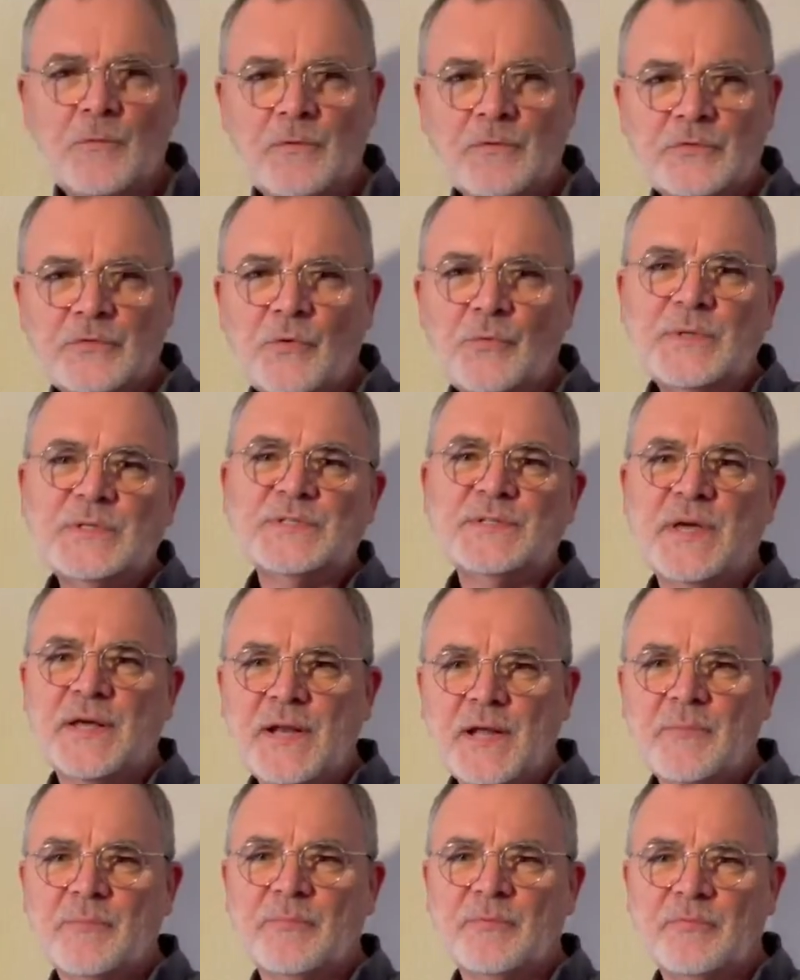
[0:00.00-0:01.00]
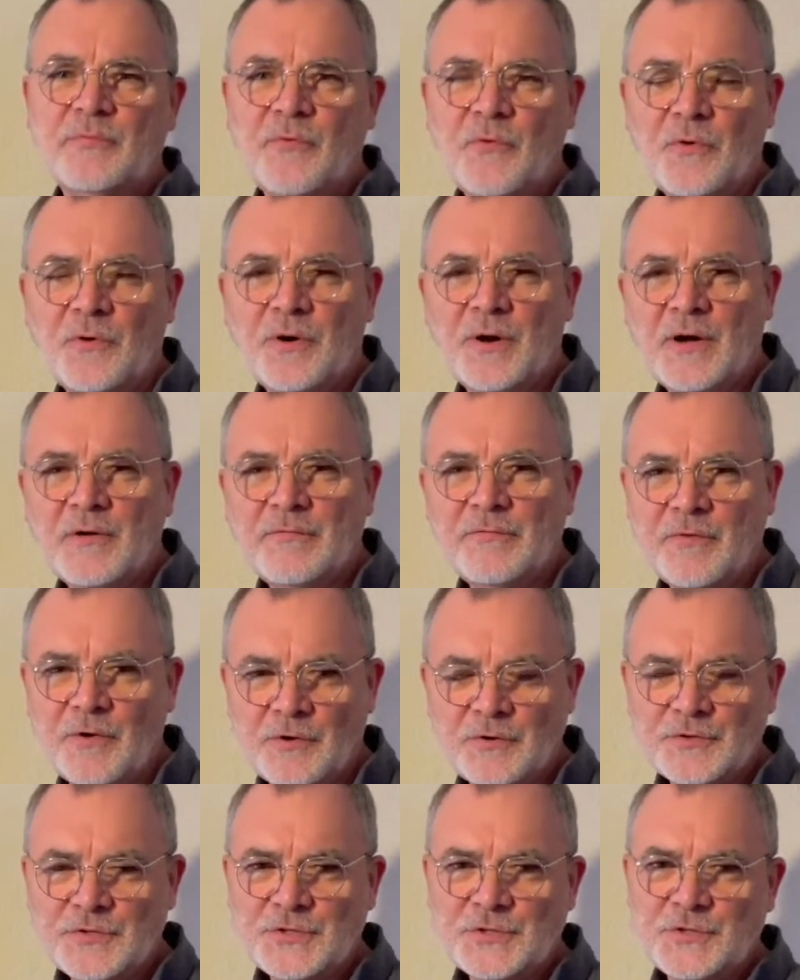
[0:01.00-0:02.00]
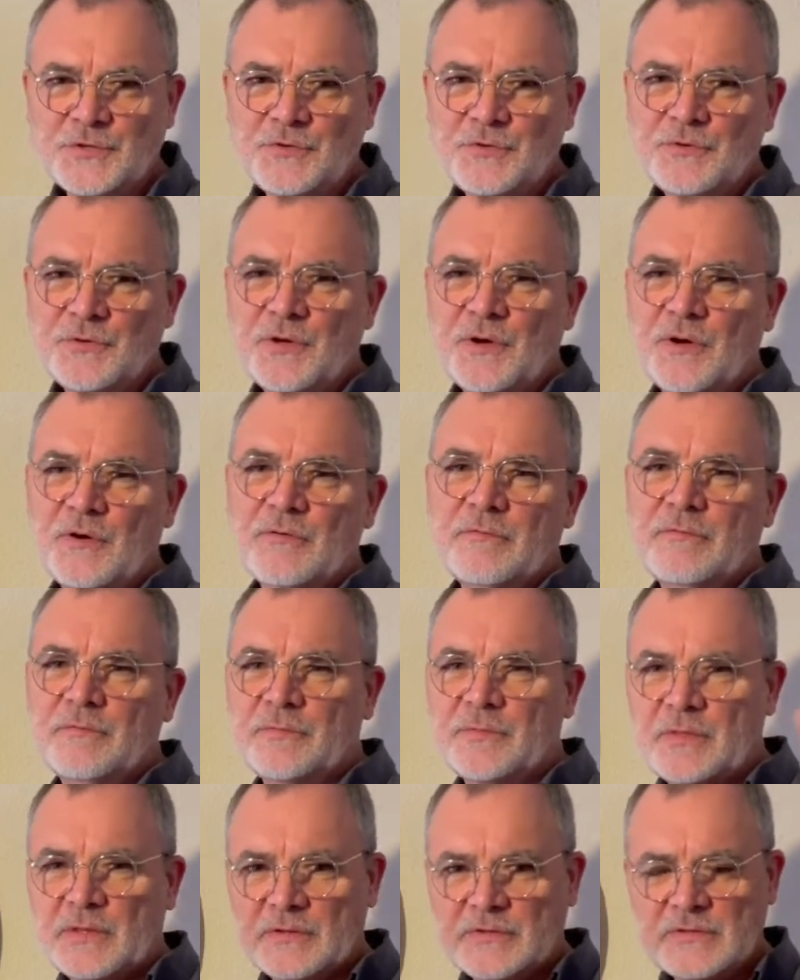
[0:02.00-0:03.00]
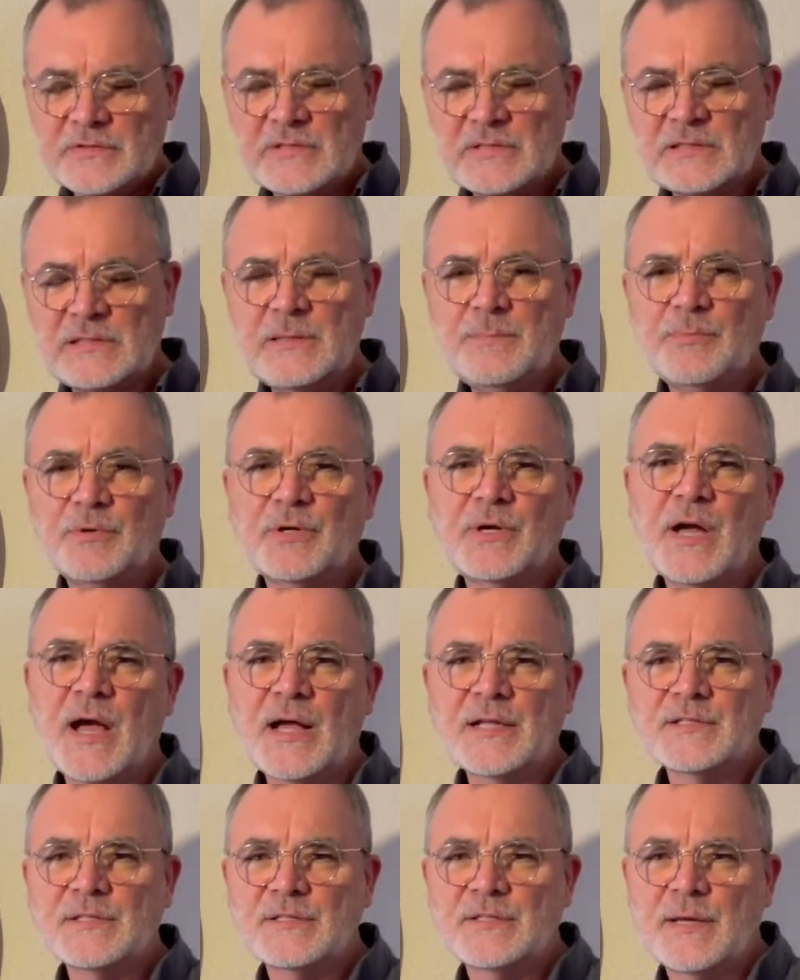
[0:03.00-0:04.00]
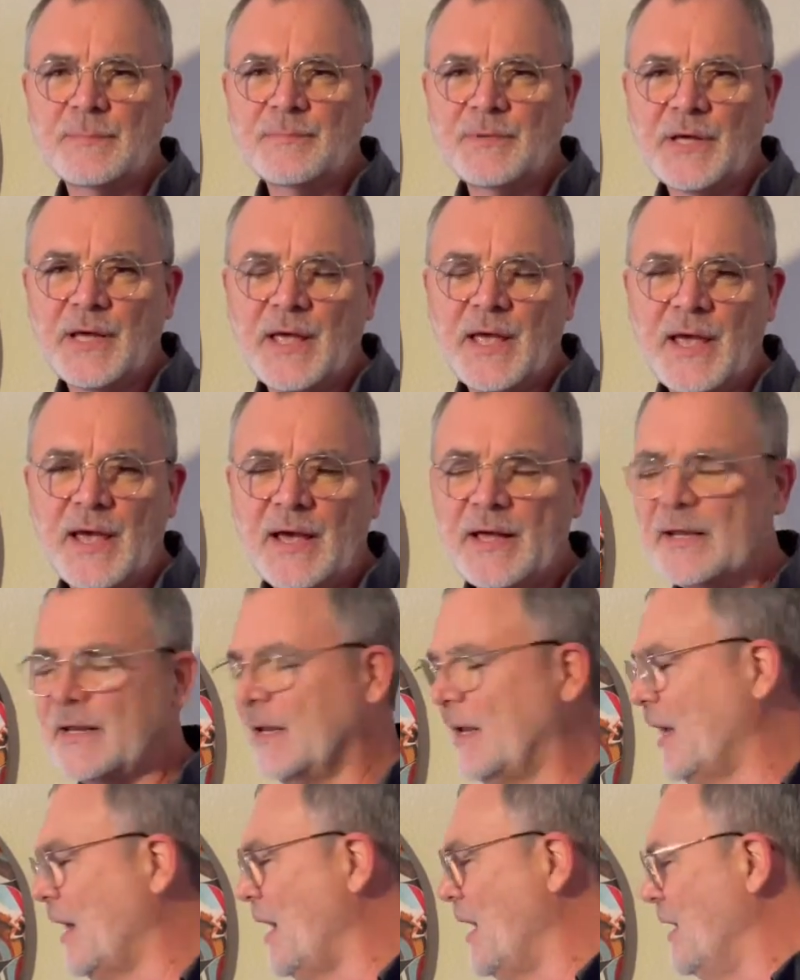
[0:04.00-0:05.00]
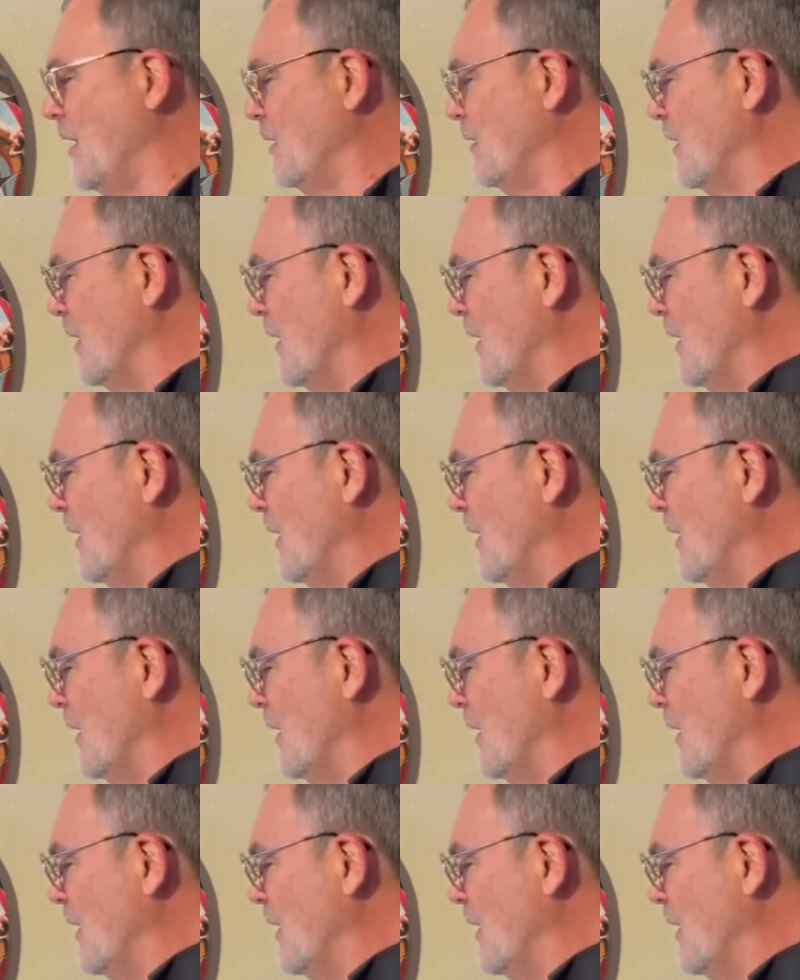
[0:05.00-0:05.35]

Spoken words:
So we set up for a photo shoot of the sleeper concept I had, and